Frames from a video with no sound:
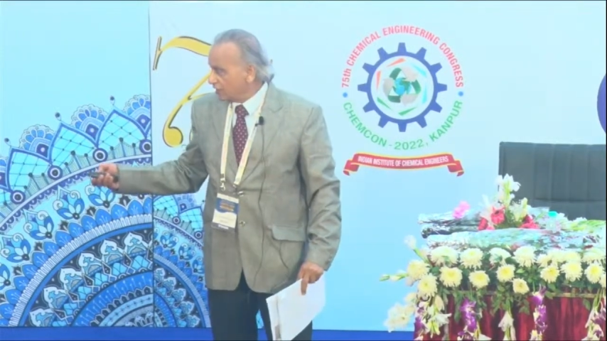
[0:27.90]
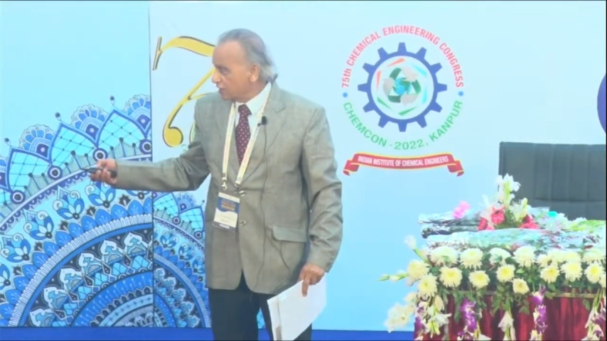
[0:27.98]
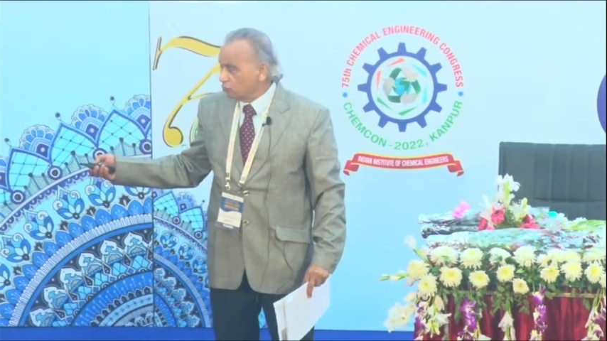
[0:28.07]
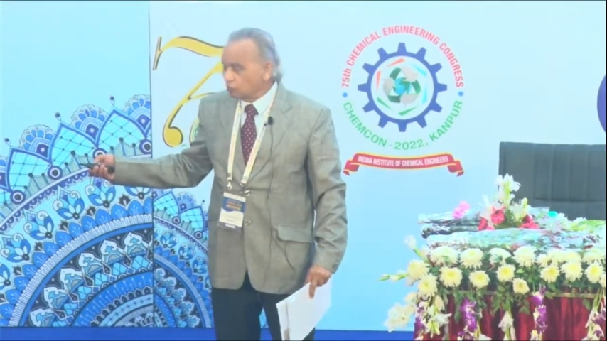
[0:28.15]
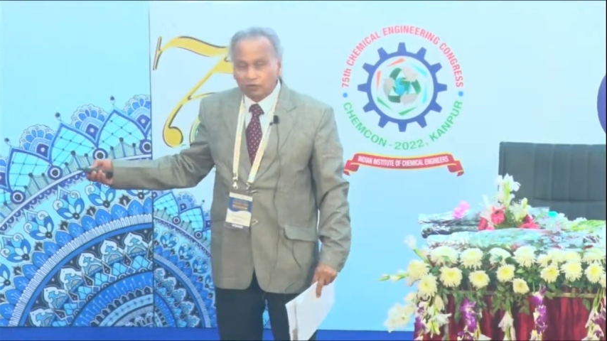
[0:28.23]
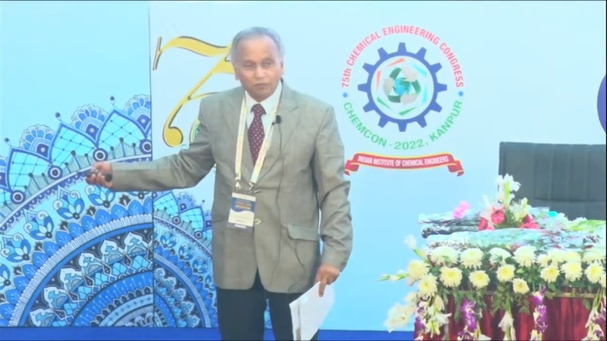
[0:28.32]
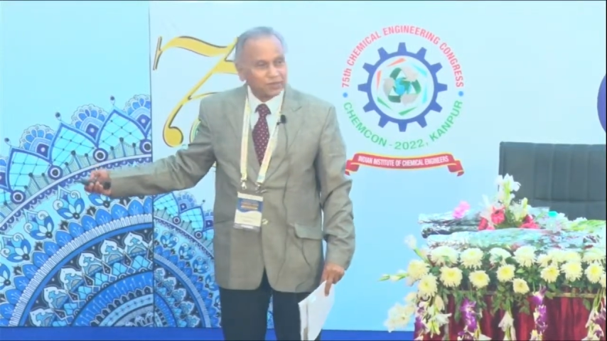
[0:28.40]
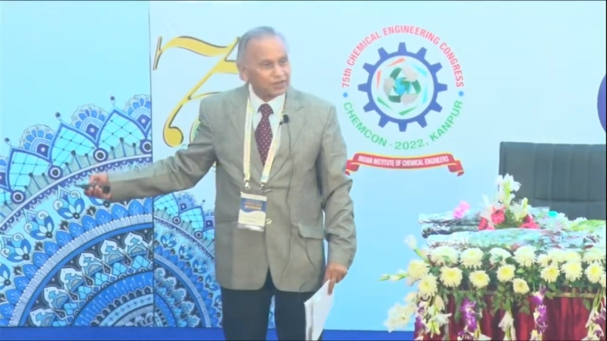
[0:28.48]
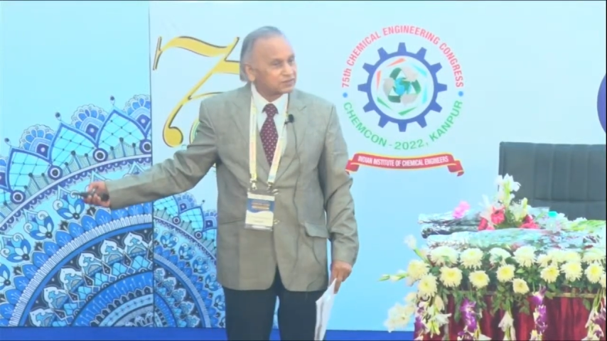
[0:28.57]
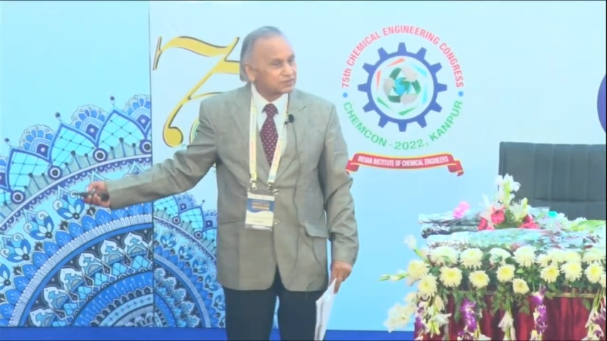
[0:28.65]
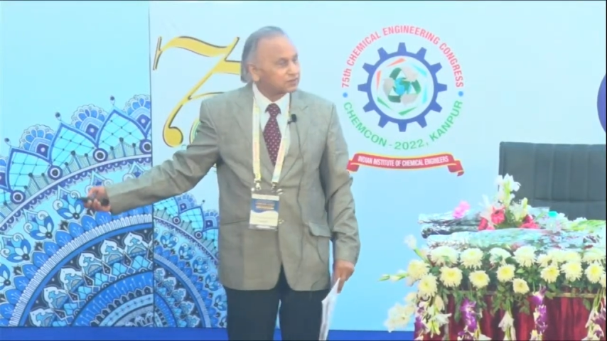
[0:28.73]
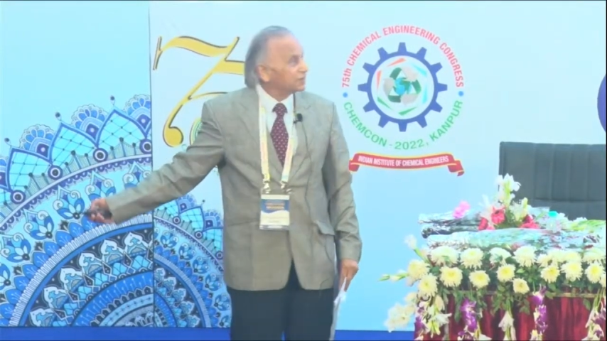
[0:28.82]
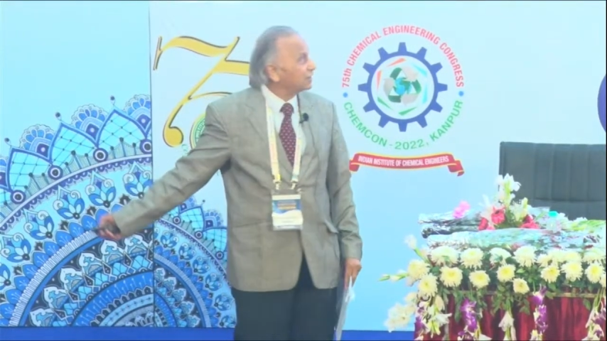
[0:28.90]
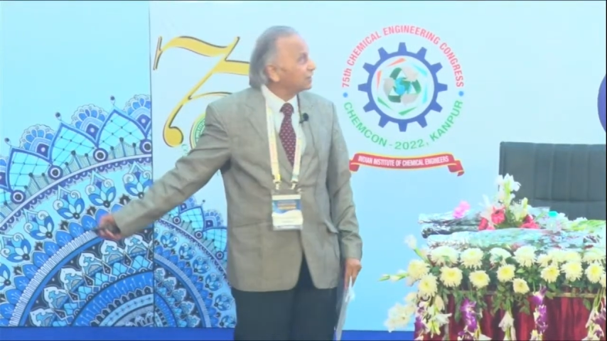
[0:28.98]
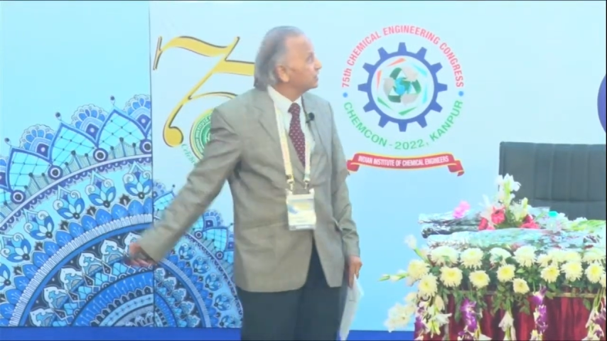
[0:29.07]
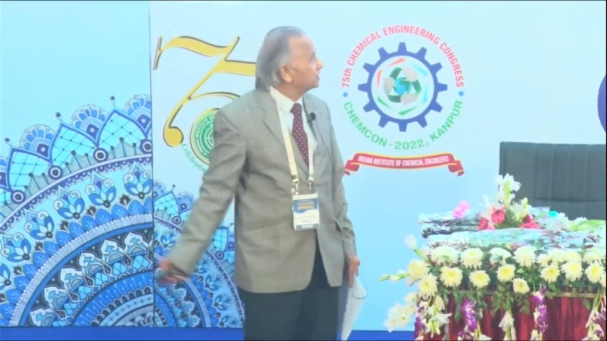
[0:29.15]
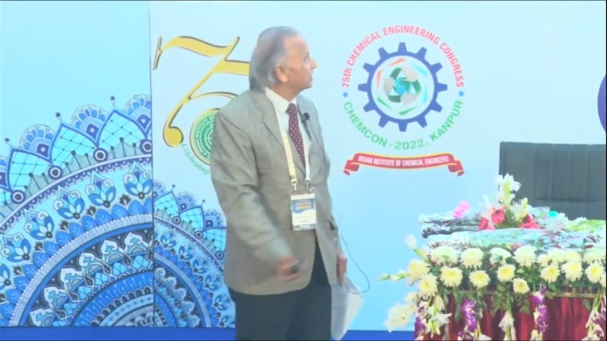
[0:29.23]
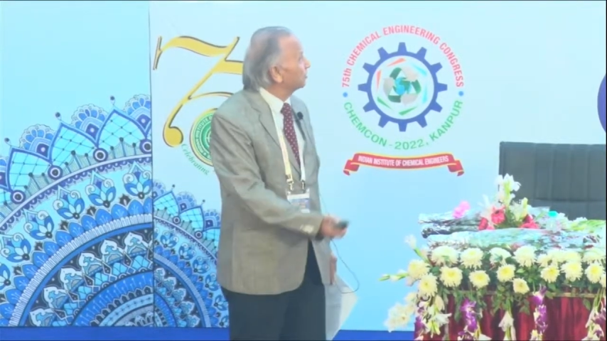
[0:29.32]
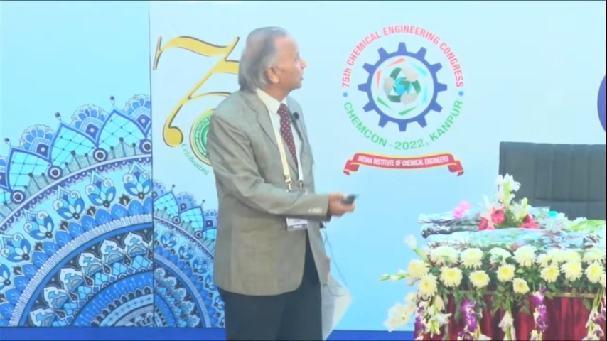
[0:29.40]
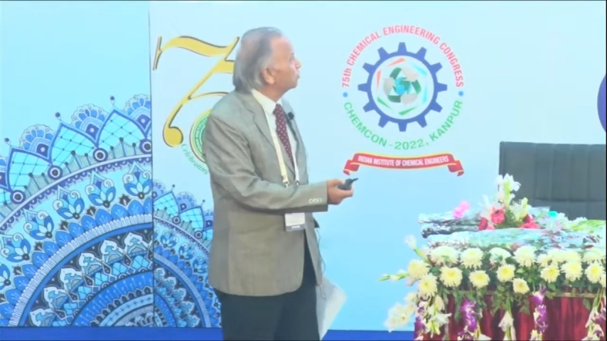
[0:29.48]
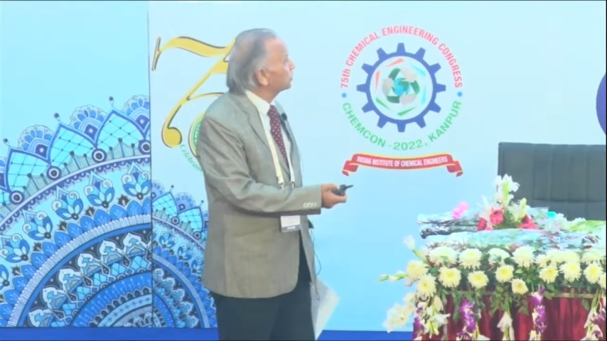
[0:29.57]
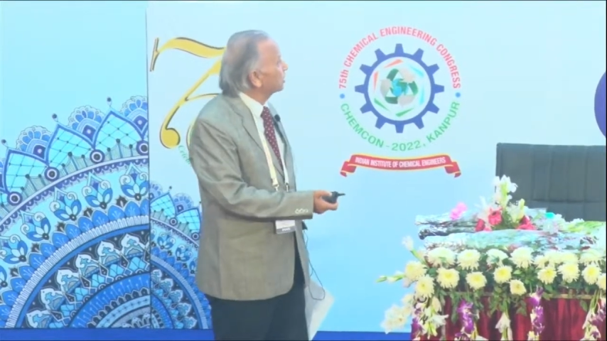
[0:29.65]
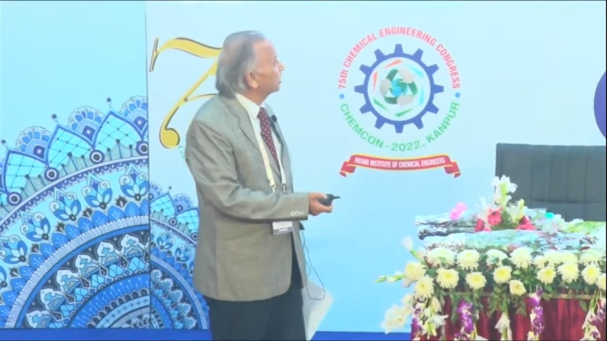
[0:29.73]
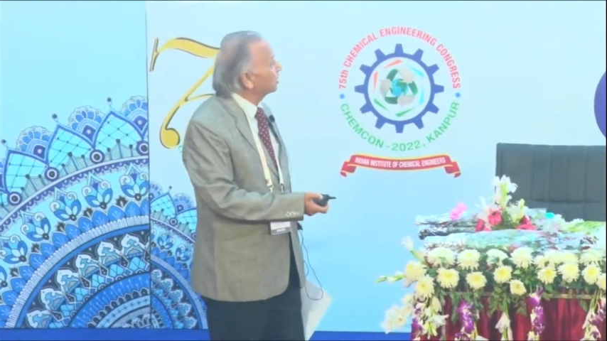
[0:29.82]
the best analysis and reduce the
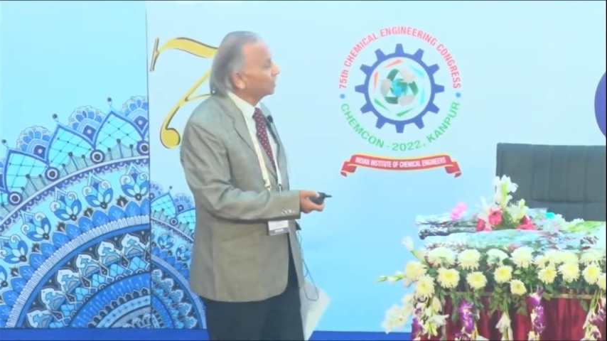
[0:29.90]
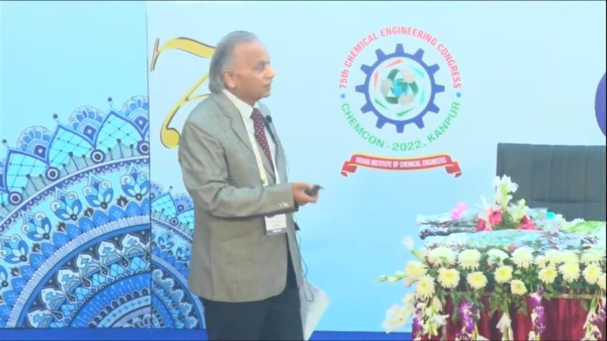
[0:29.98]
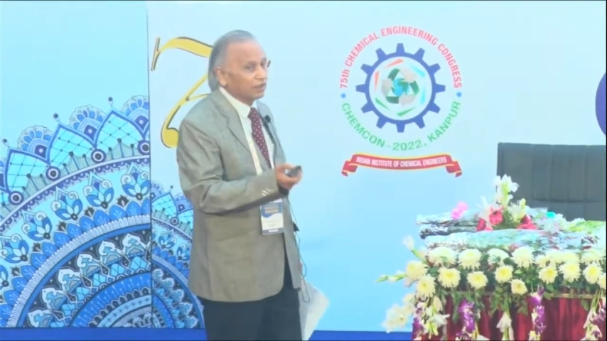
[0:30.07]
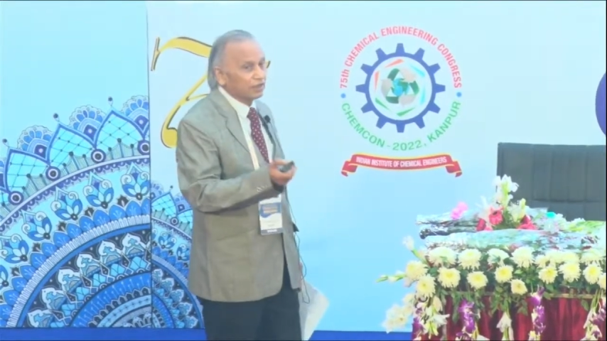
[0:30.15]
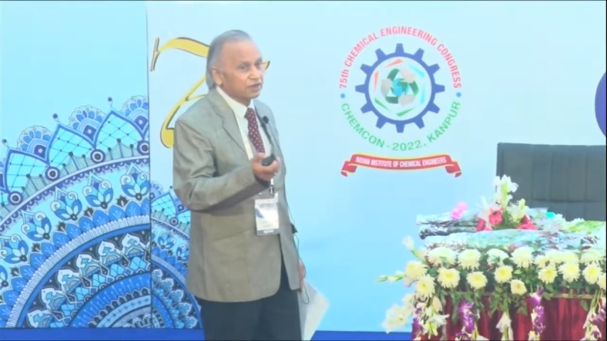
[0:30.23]
energy